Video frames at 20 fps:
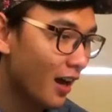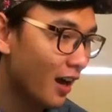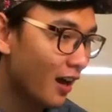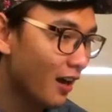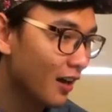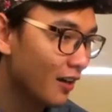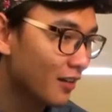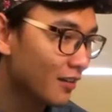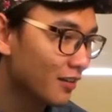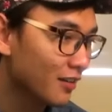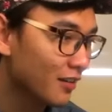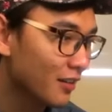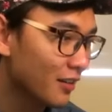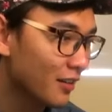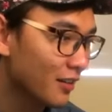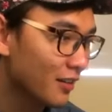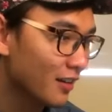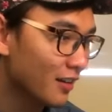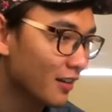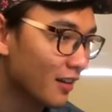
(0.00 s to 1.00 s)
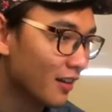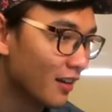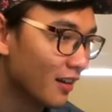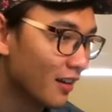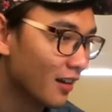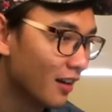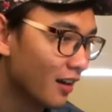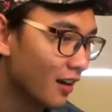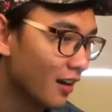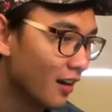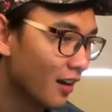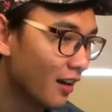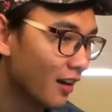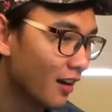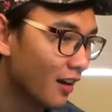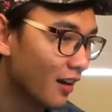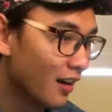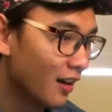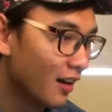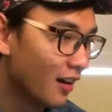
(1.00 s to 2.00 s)

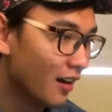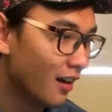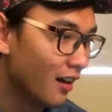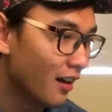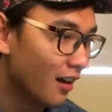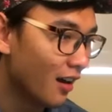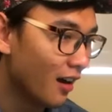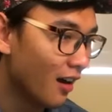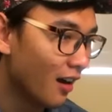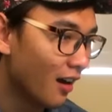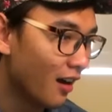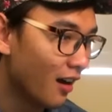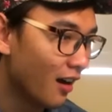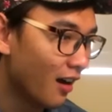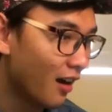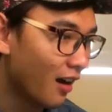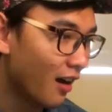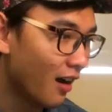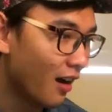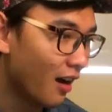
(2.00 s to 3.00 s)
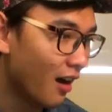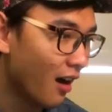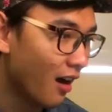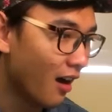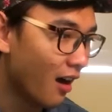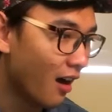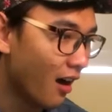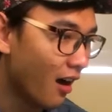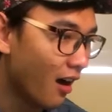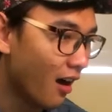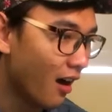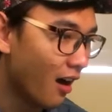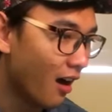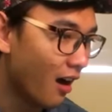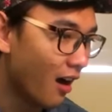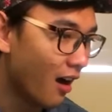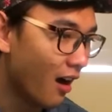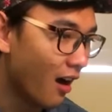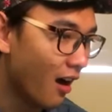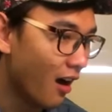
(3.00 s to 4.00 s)

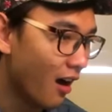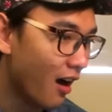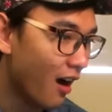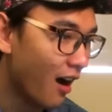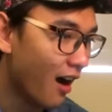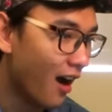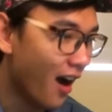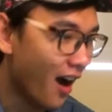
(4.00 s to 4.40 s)
No one is speaking in this clip.